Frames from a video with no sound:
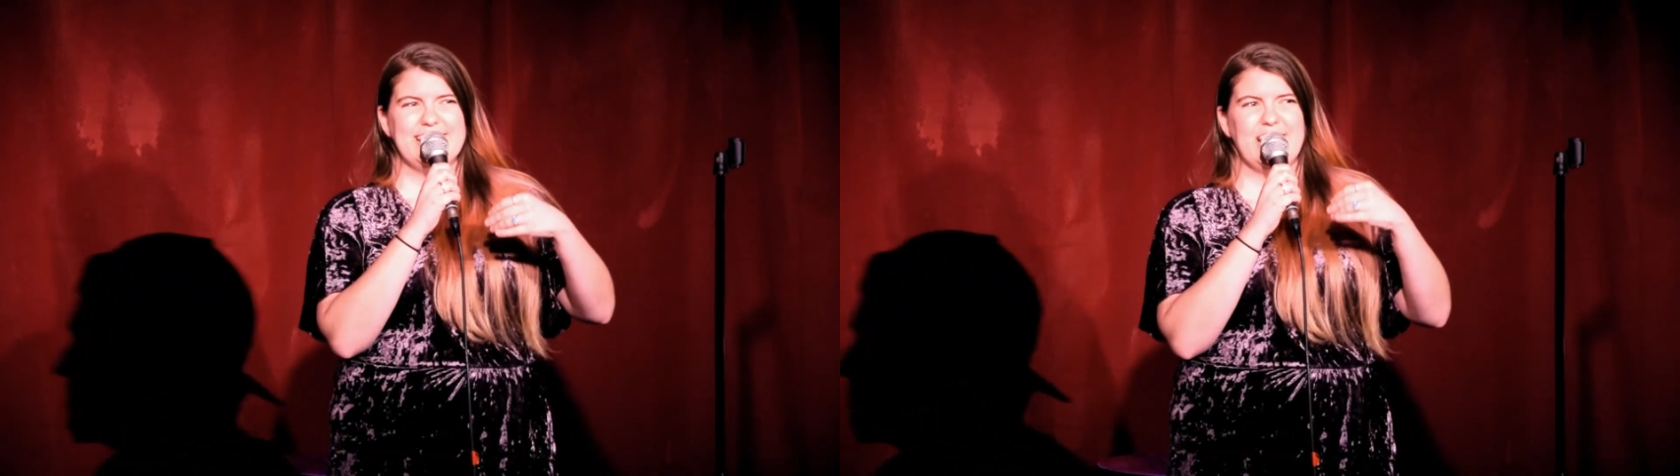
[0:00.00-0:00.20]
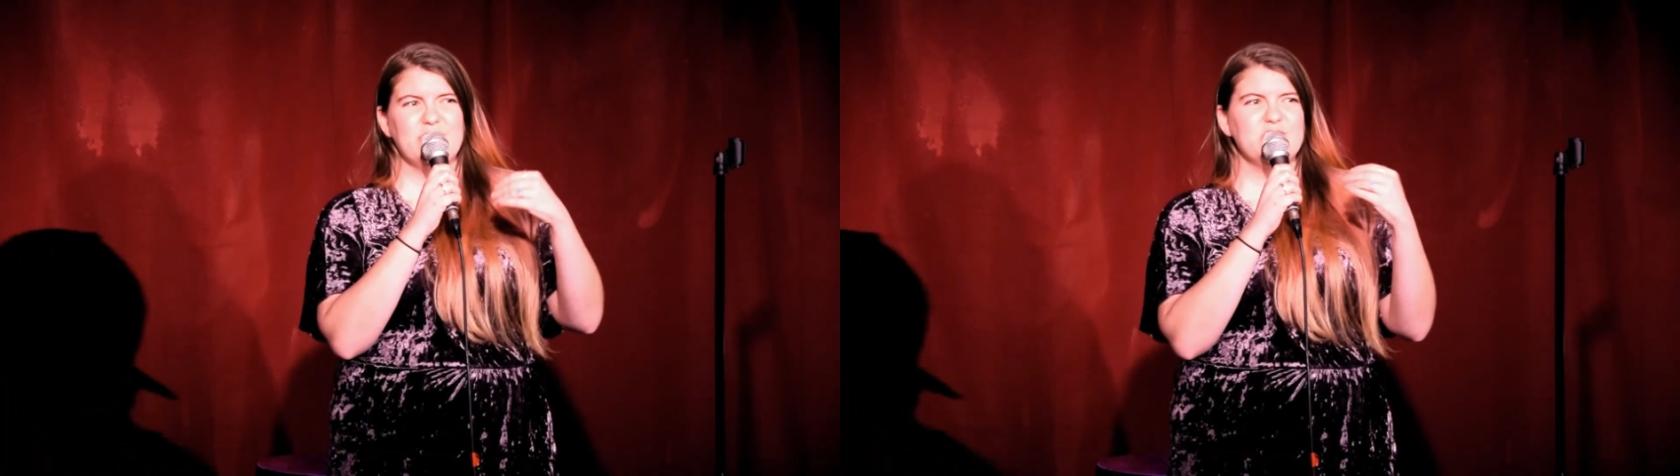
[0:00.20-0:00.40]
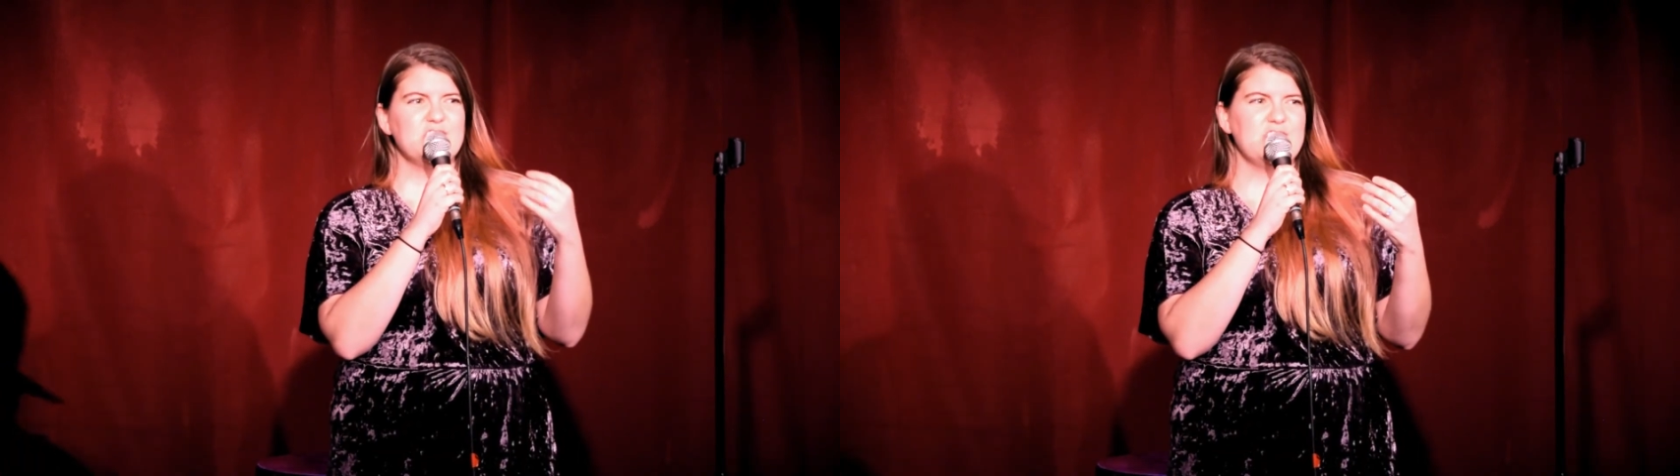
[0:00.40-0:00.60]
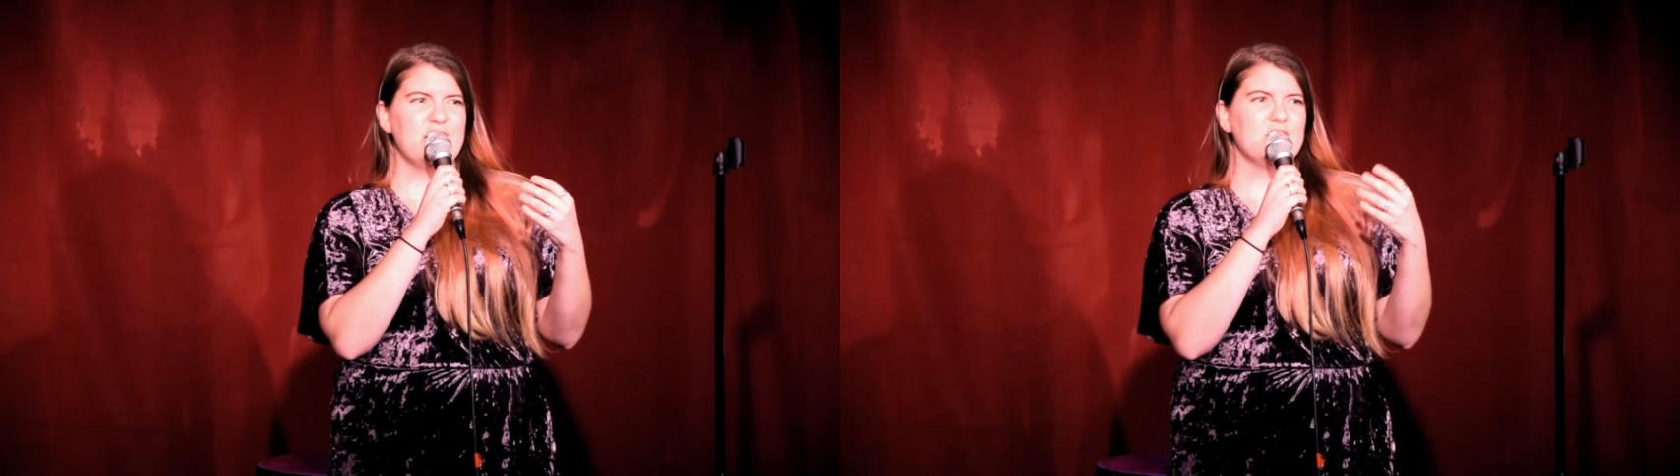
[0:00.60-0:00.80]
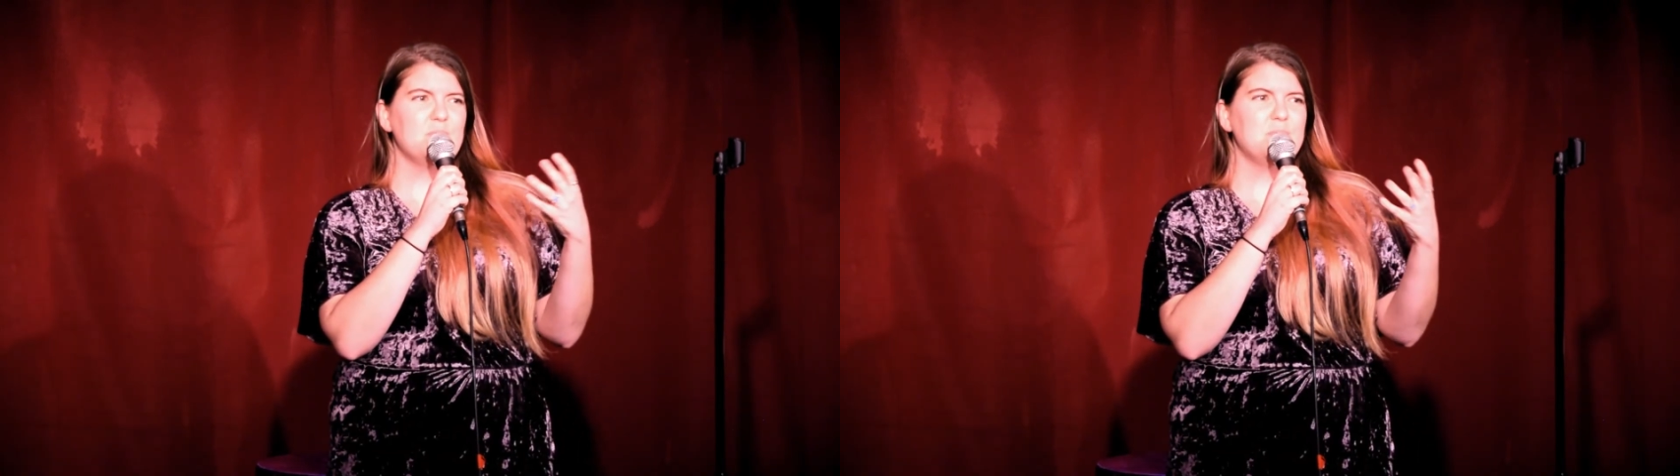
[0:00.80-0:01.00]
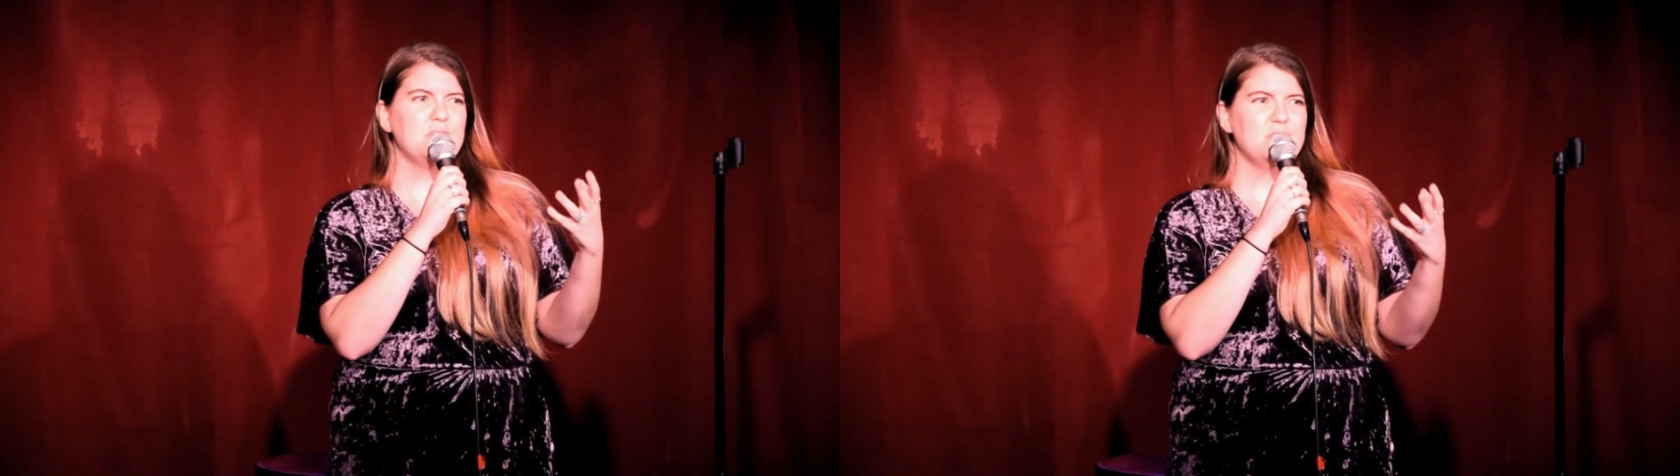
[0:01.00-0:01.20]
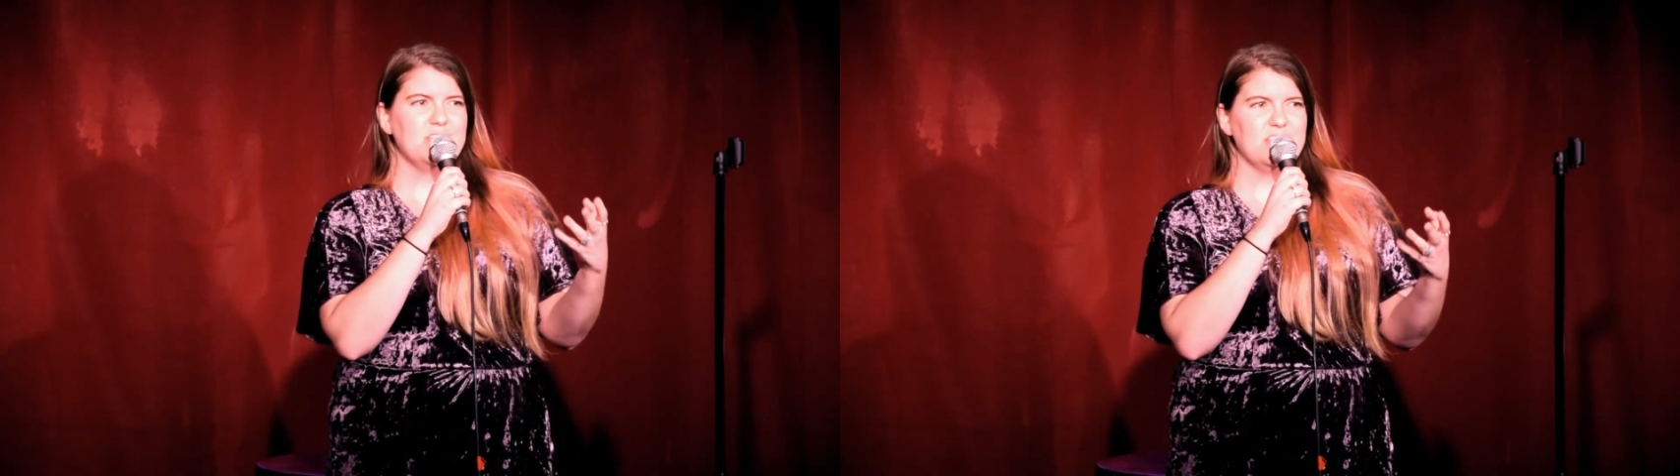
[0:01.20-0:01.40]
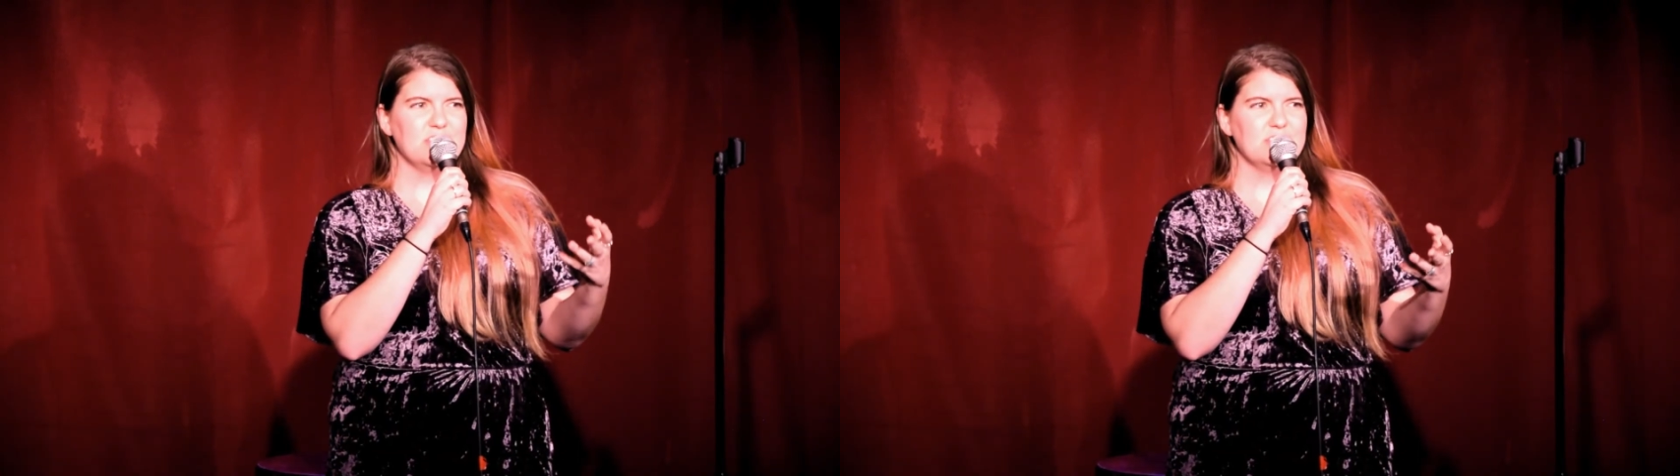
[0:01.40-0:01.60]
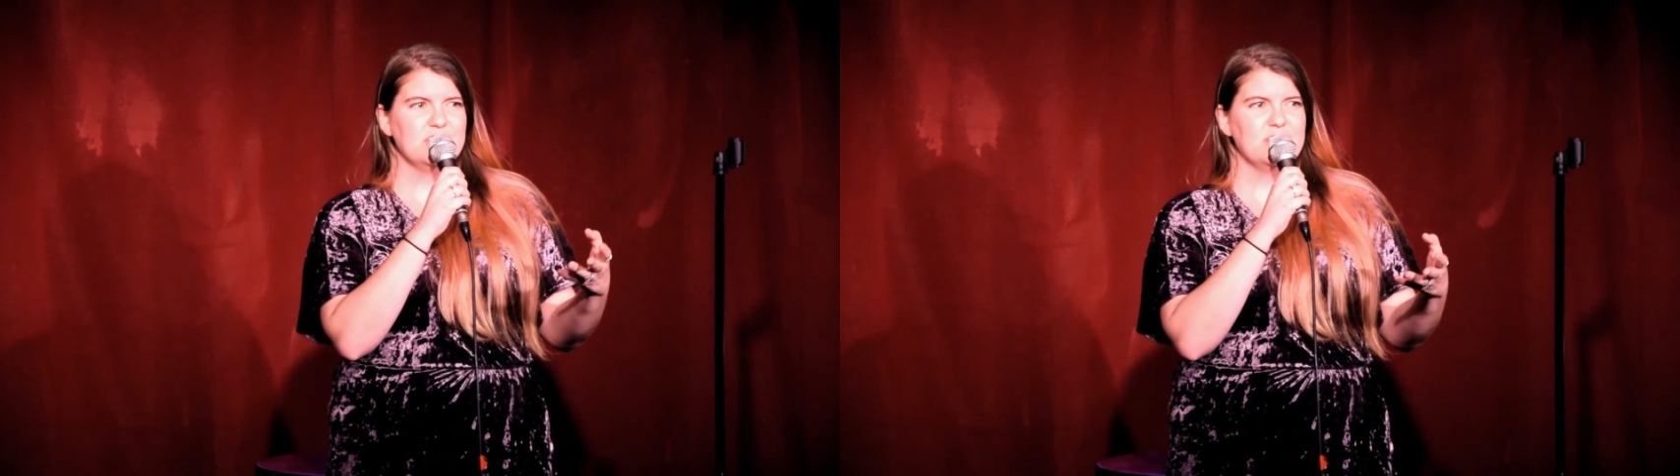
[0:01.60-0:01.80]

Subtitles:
that I would share the beauty